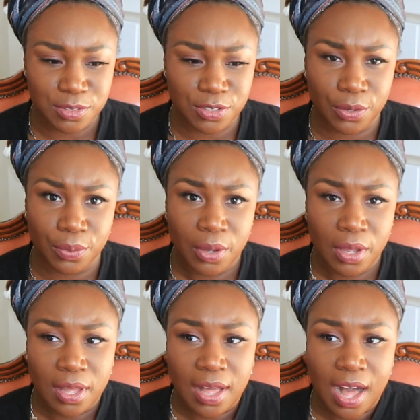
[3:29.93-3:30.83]
So
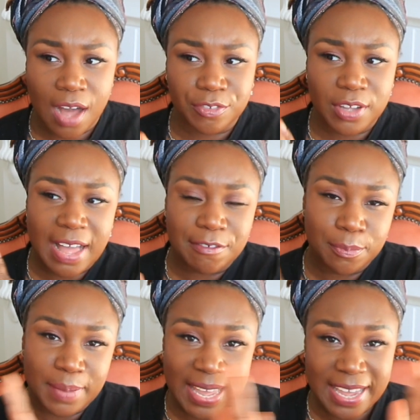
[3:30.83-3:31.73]
after
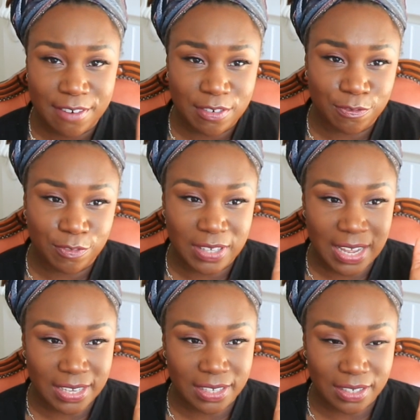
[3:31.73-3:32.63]
having my hair in for
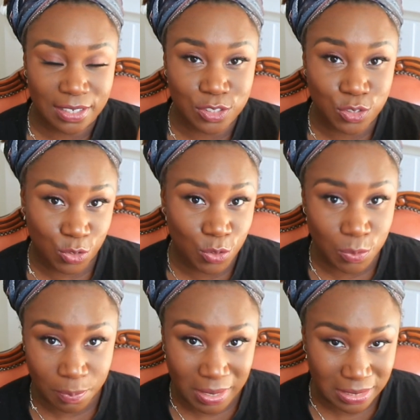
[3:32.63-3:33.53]
like
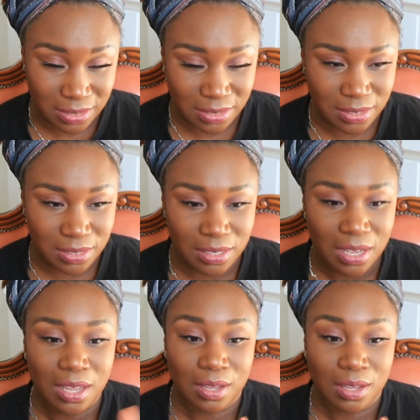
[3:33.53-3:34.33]
2 months,